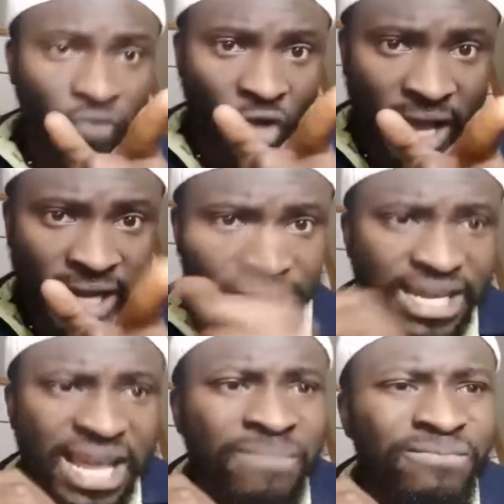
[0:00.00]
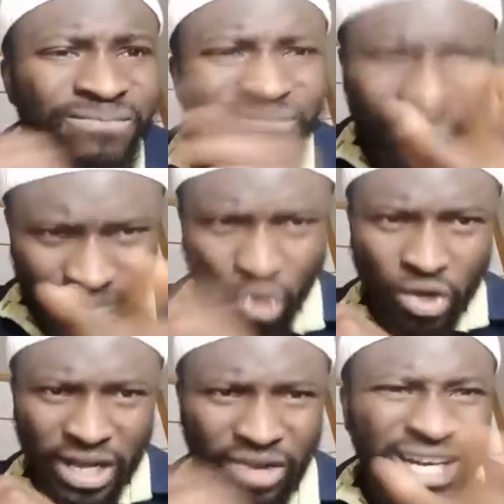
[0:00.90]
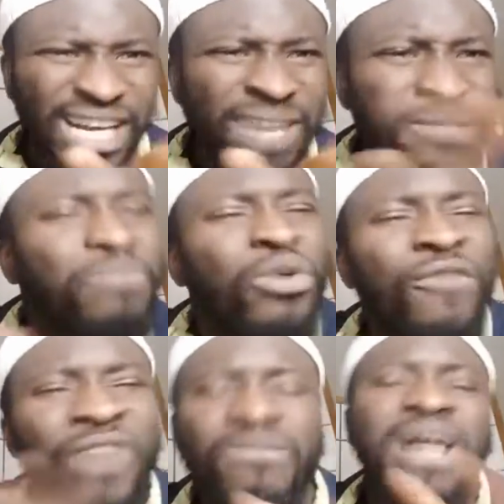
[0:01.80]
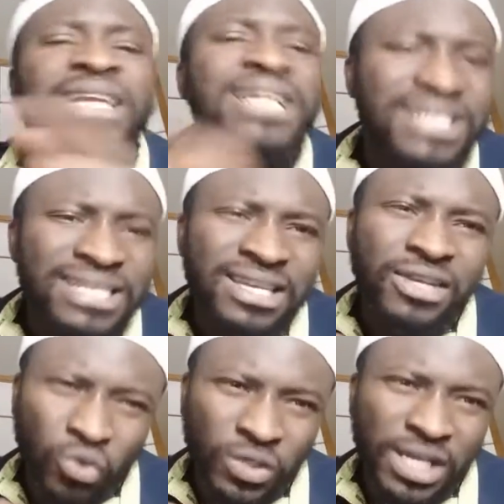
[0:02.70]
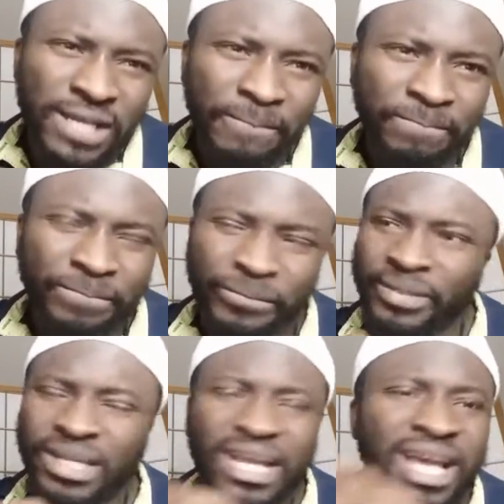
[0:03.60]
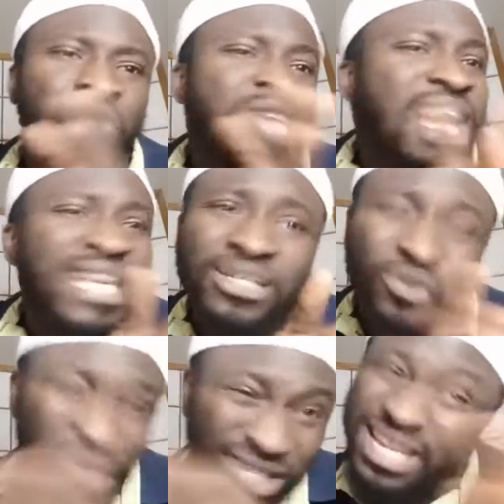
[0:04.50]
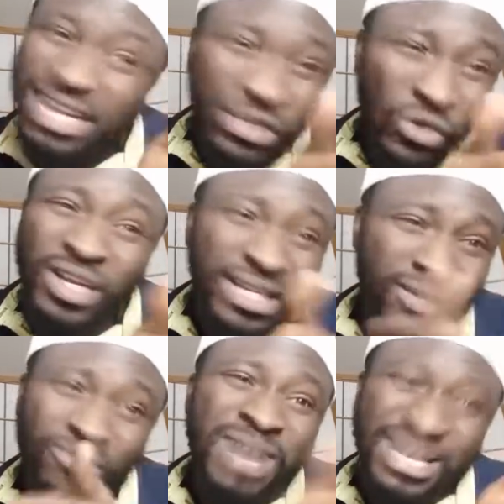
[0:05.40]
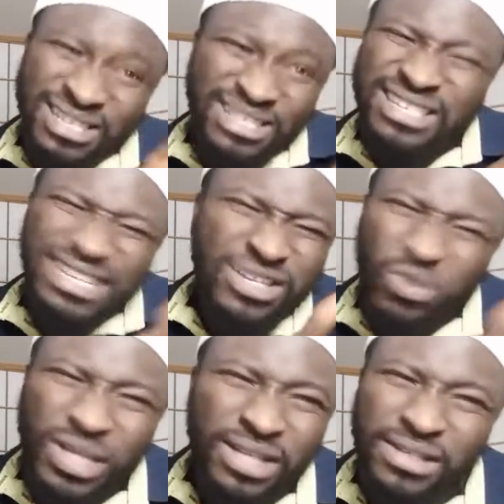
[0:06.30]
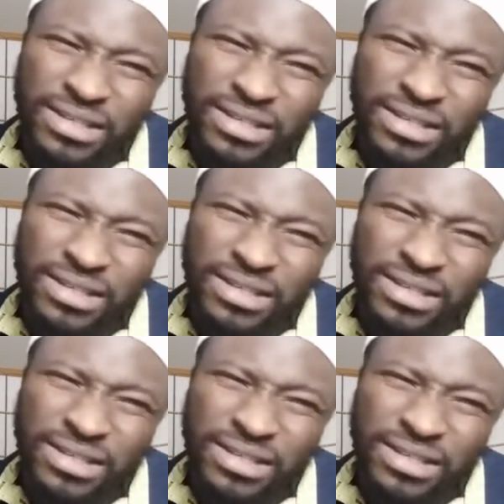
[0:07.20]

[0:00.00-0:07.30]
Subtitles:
the same book claims the prophet married a 6 years old girl. And we are yet to see their scholars marrying 6 years old girls.